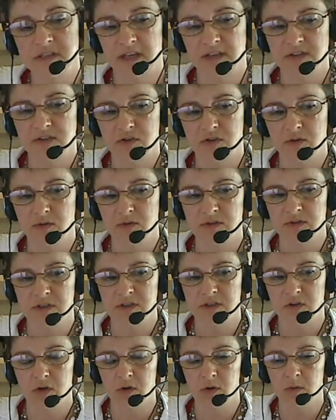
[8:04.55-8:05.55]
that student to
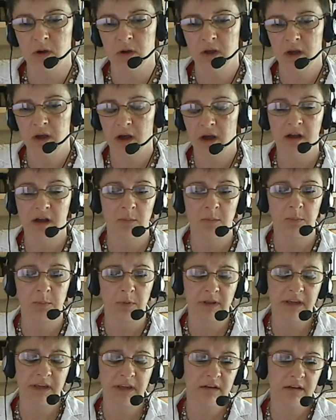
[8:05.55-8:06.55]
do a
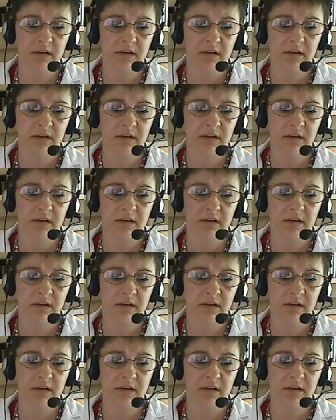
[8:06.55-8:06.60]
complete